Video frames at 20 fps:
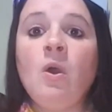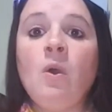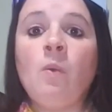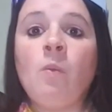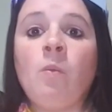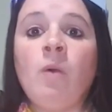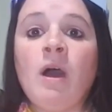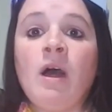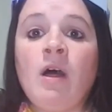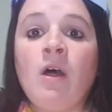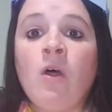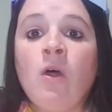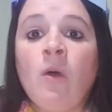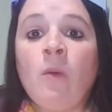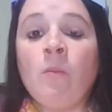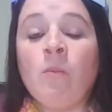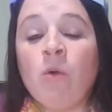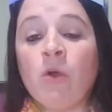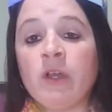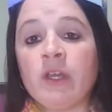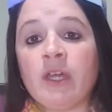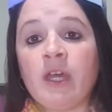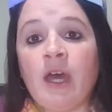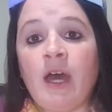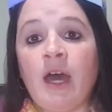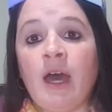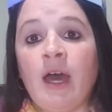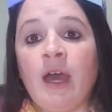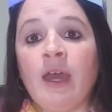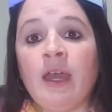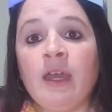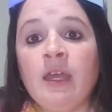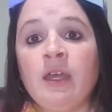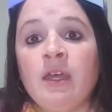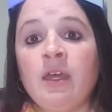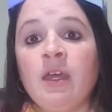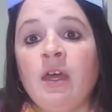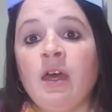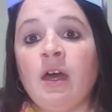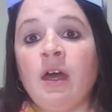Well, Mordecai
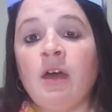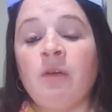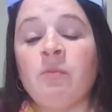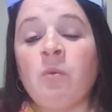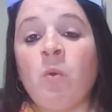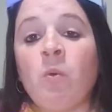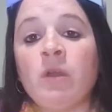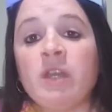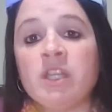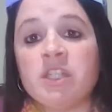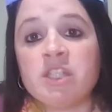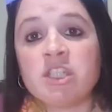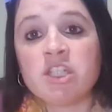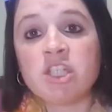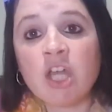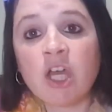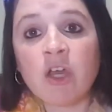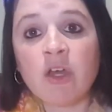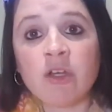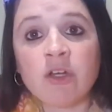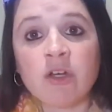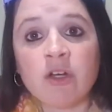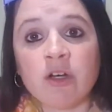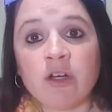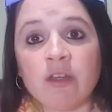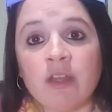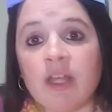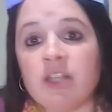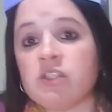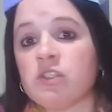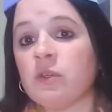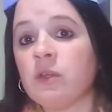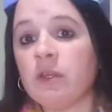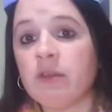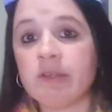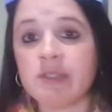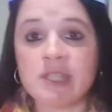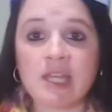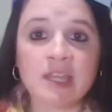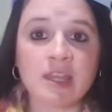wanted to check on her a lot, so he
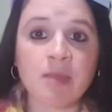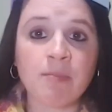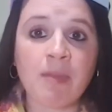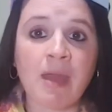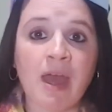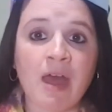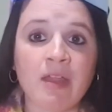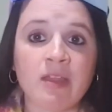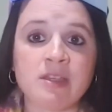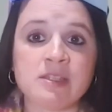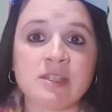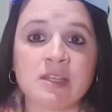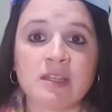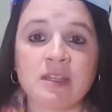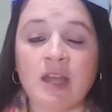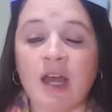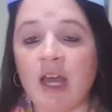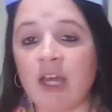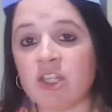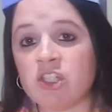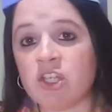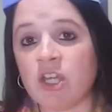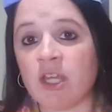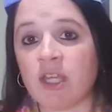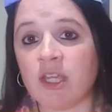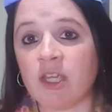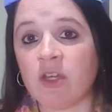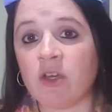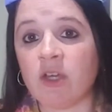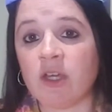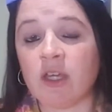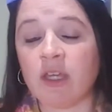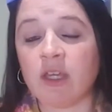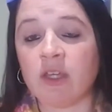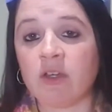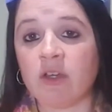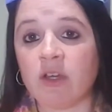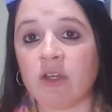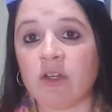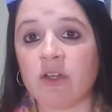was at the palace a lot, checking in
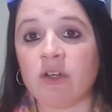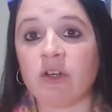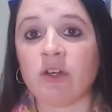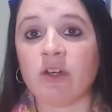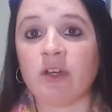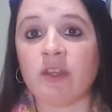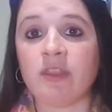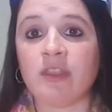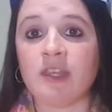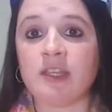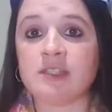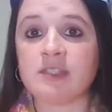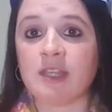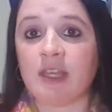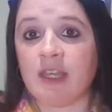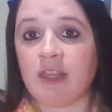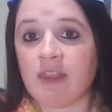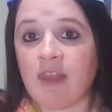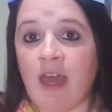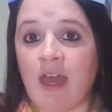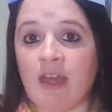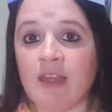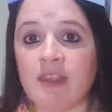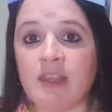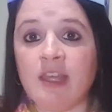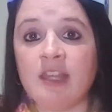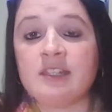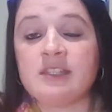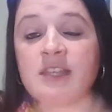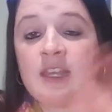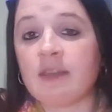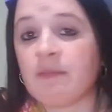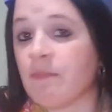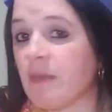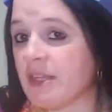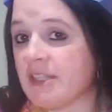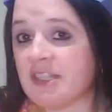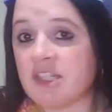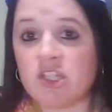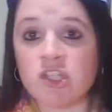on her and things like that, and they'd send
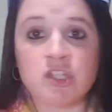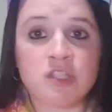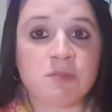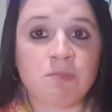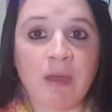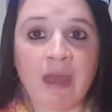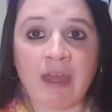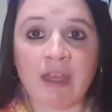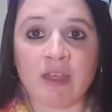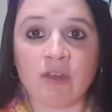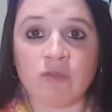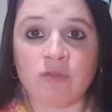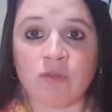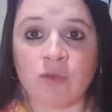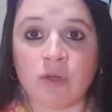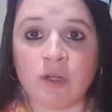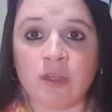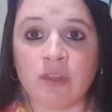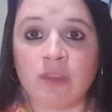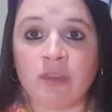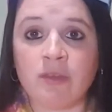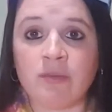messages back and forth.